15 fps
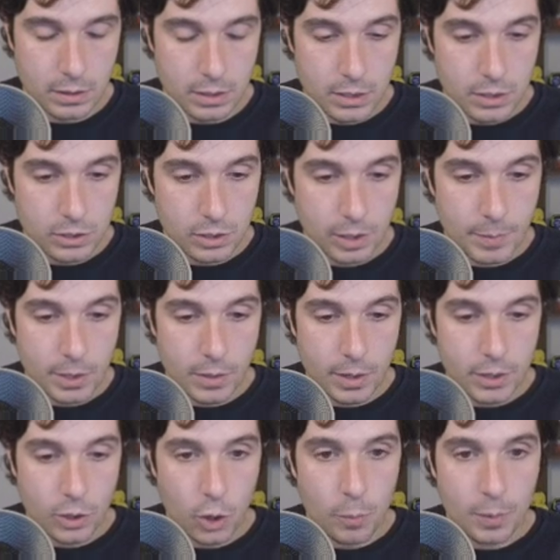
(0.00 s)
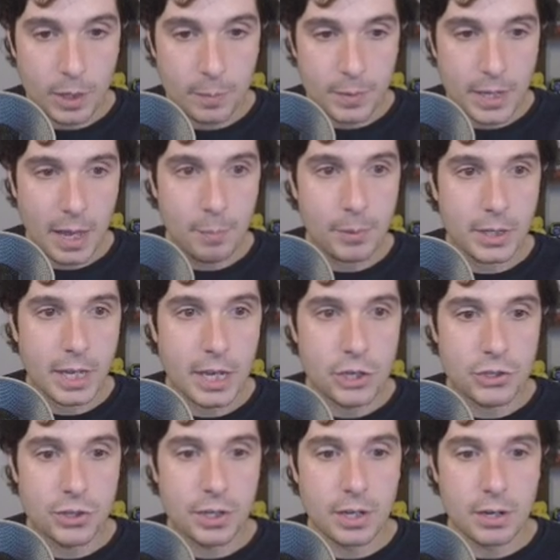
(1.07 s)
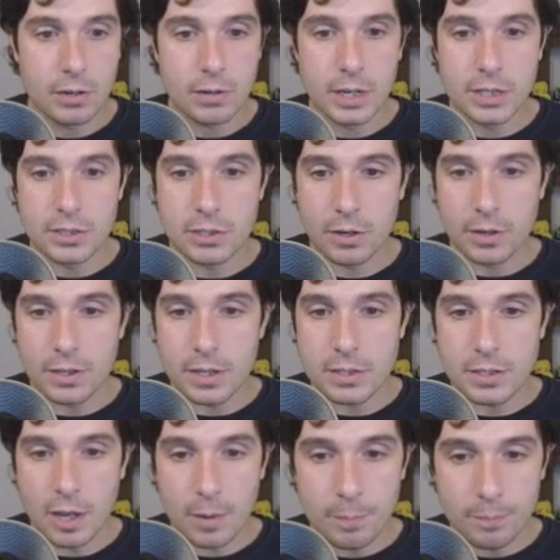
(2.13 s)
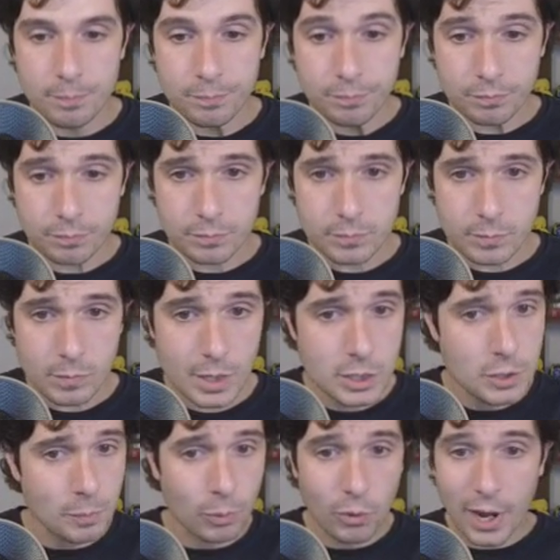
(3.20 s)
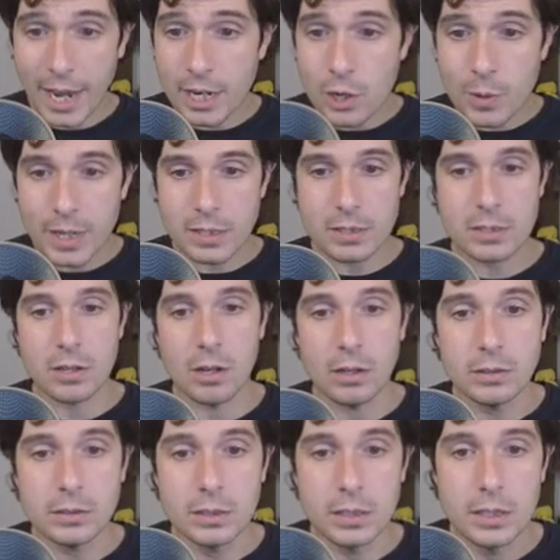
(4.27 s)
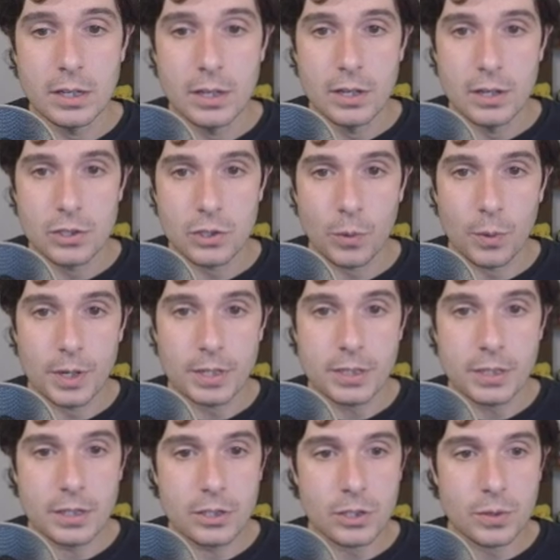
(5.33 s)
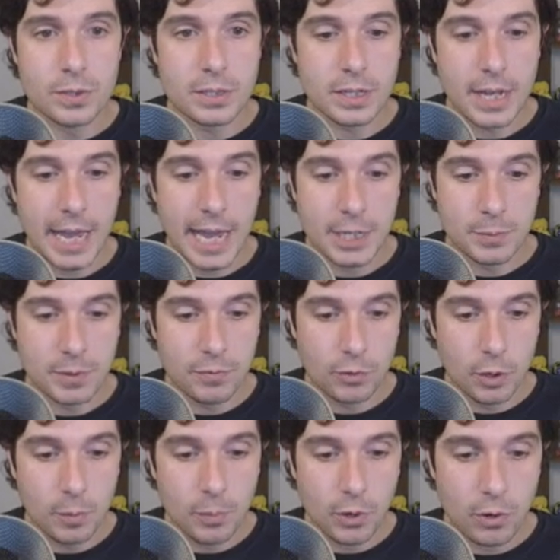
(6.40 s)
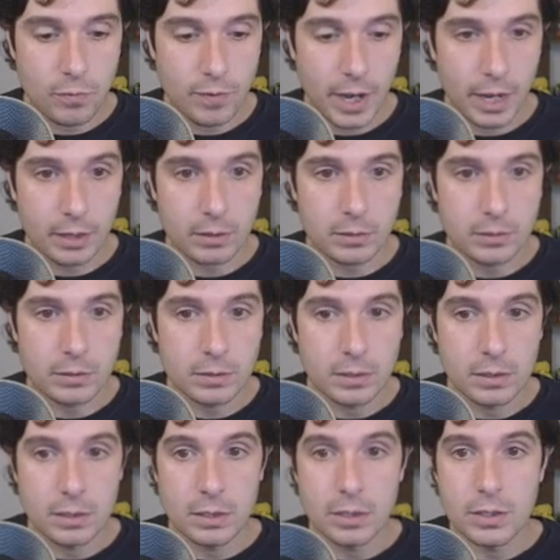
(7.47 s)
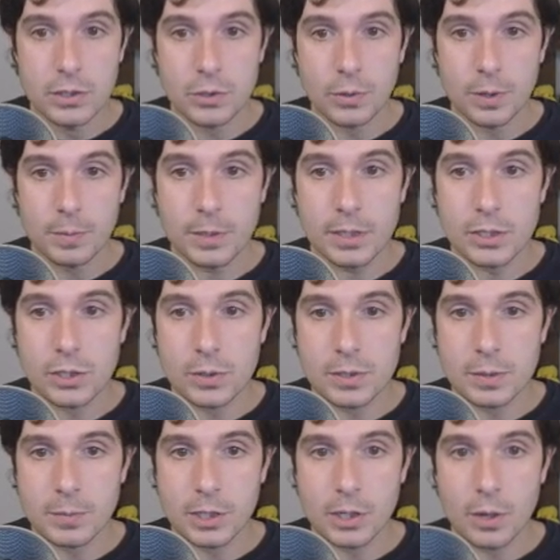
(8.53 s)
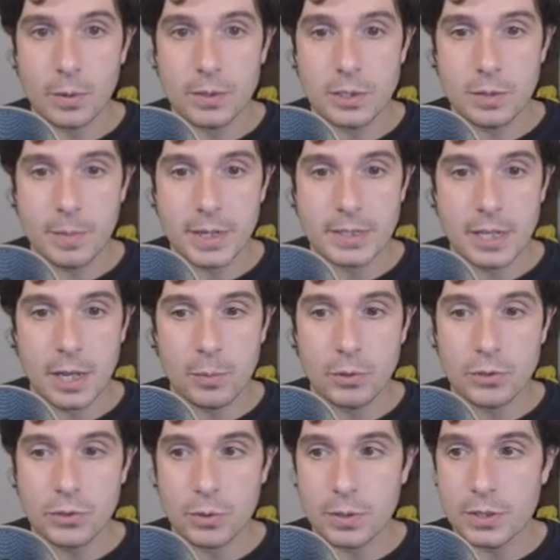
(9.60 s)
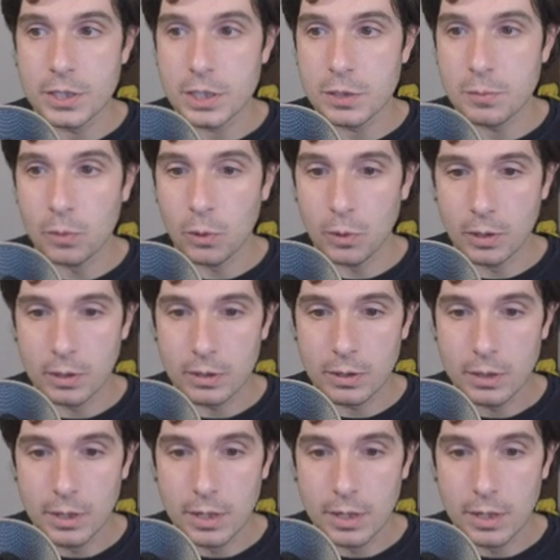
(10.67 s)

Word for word: So let me go ahead and open up the application here. I started this up. It's a brand new install. So what it's going to do is going to ask me for a profile. So what I'm going to do is I'm going to go into my Table Storage Explorer.